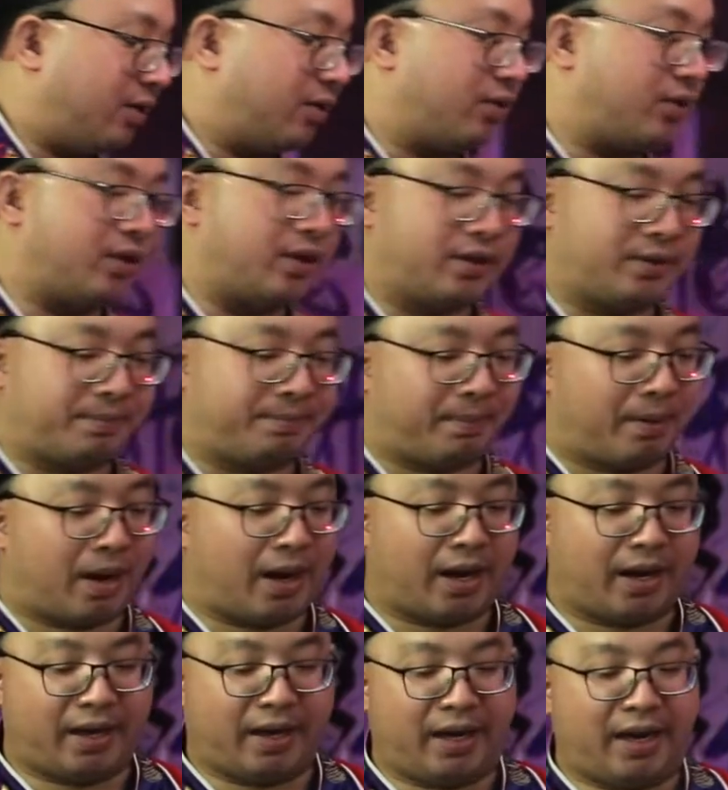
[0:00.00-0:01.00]
just
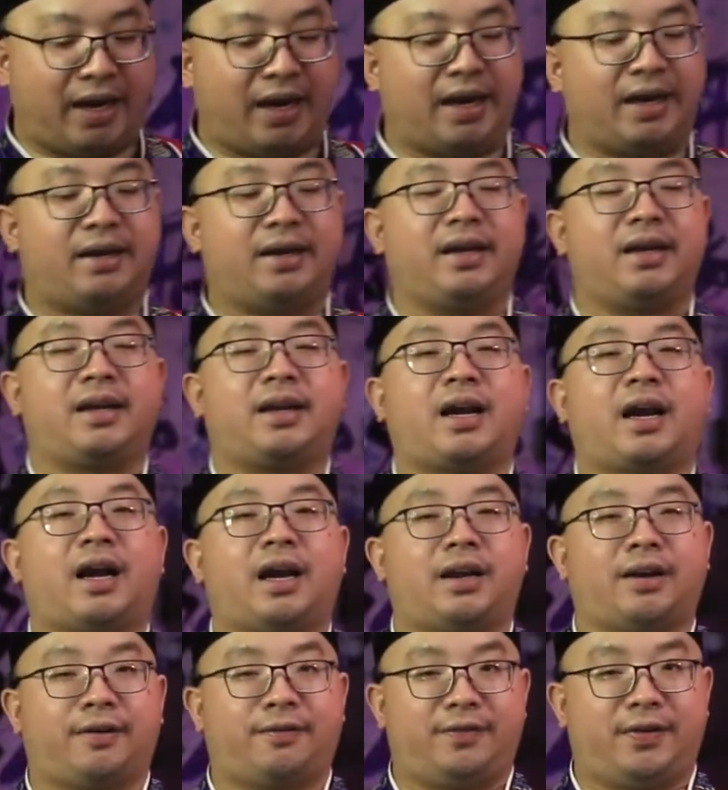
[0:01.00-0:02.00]
buy any
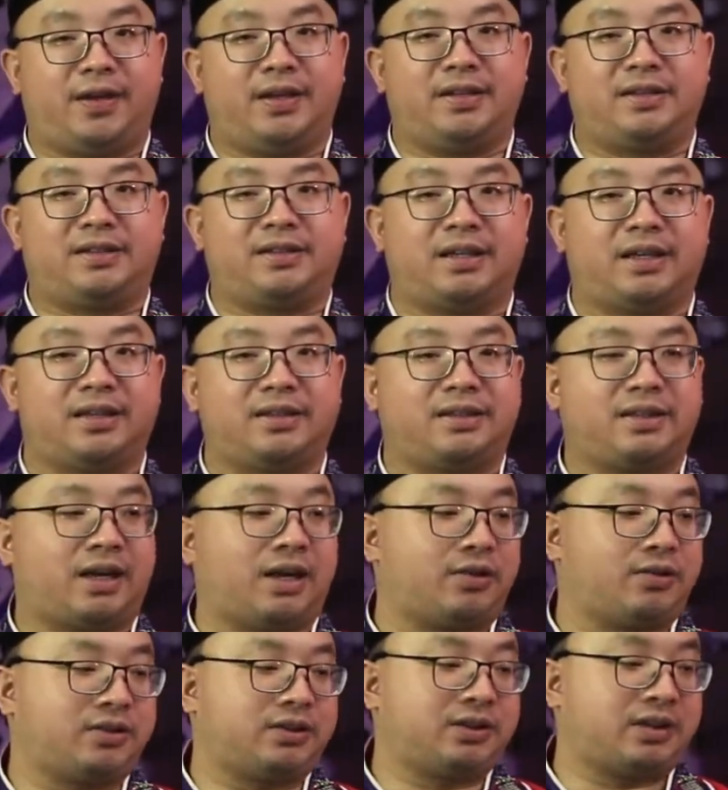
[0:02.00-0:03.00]
kind of incense
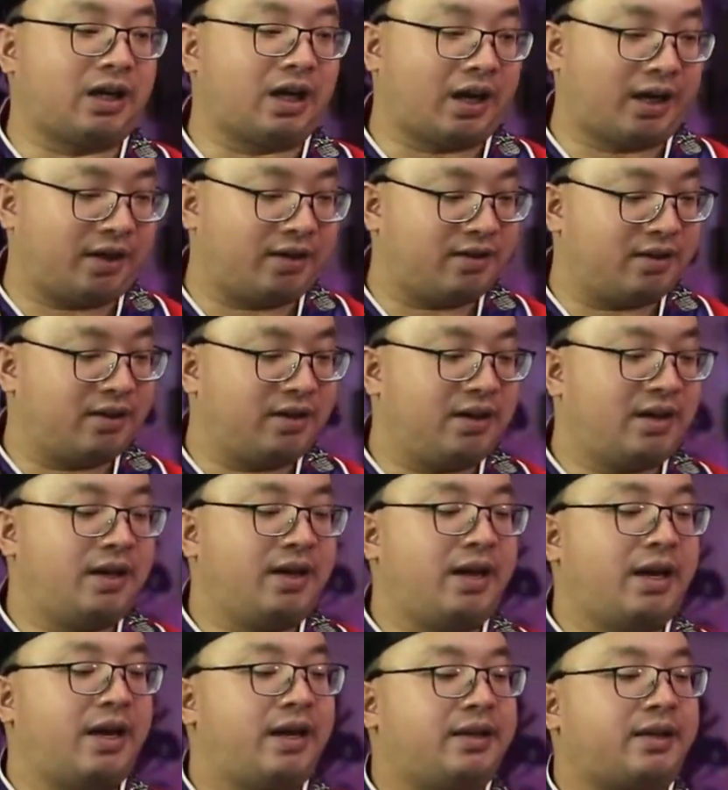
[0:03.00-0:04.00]
outside,
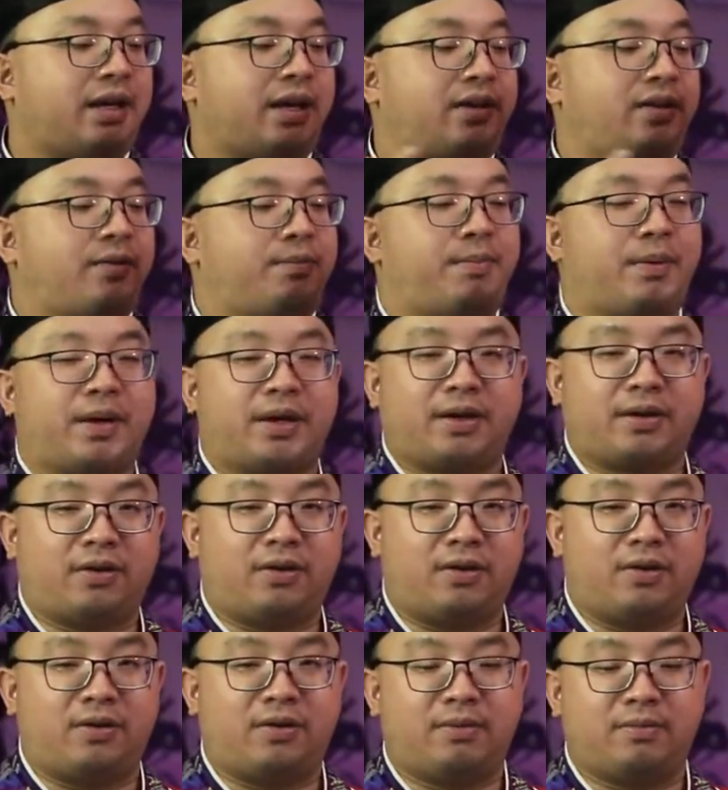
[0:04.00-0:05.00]
and then you bring it
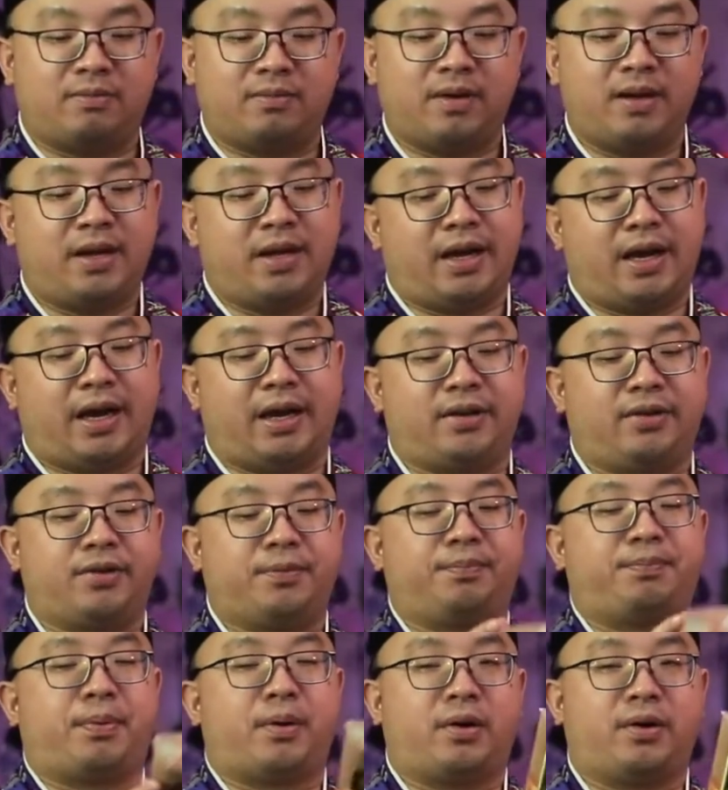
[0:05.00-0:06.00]
home and you
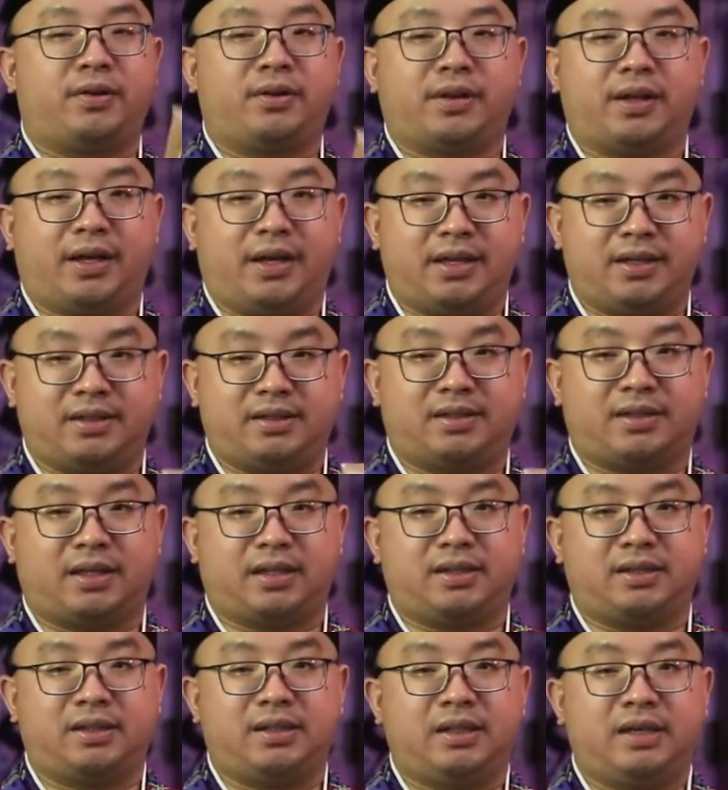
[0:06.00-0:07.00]
burn the
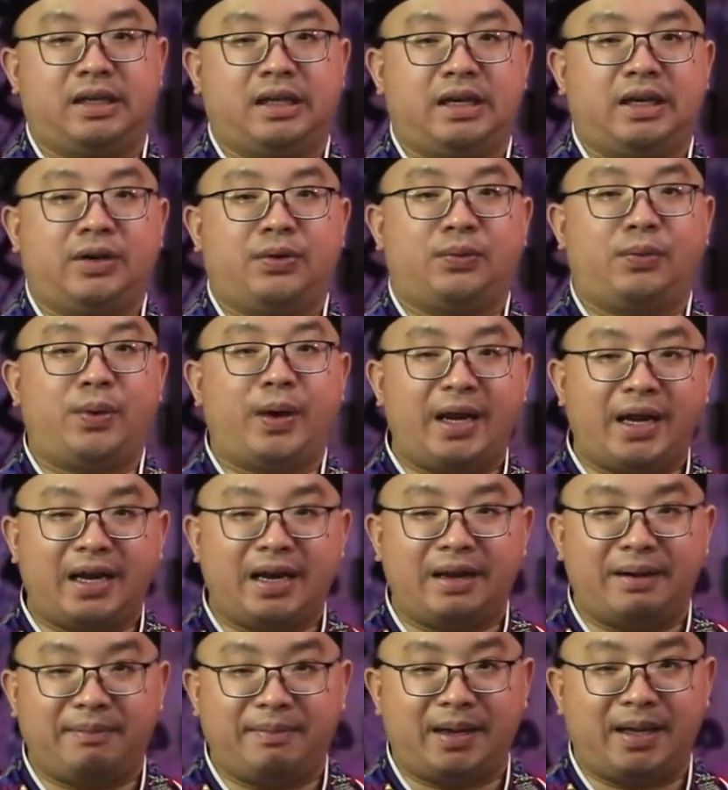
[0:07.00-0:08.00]
incense. Wait
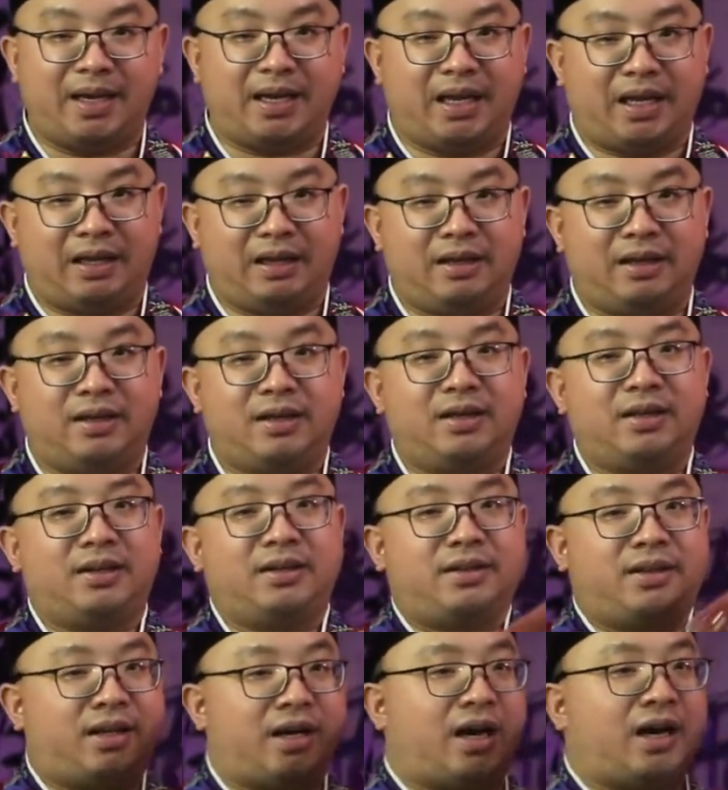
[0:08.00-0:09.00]
a minute.
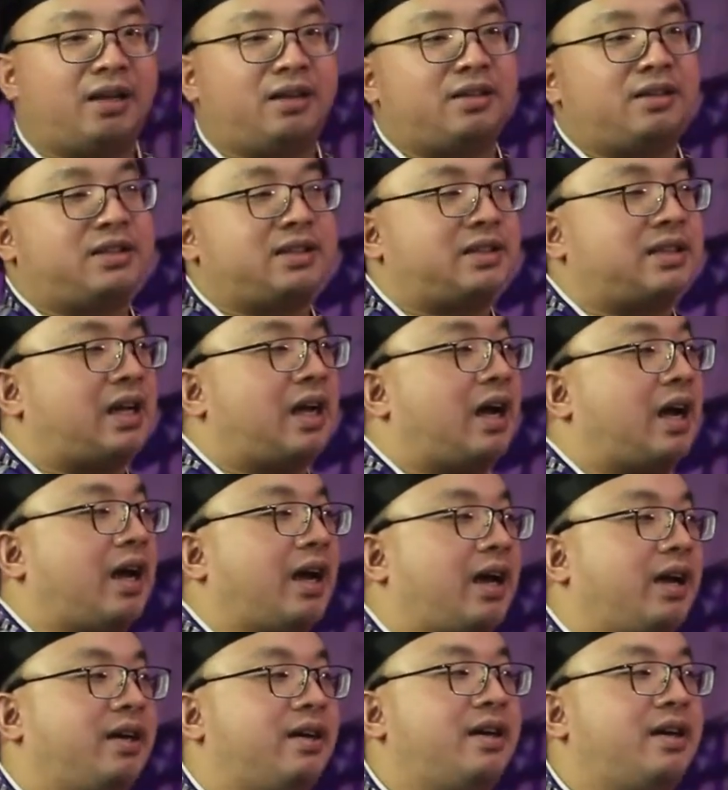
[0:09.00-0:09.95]
The other side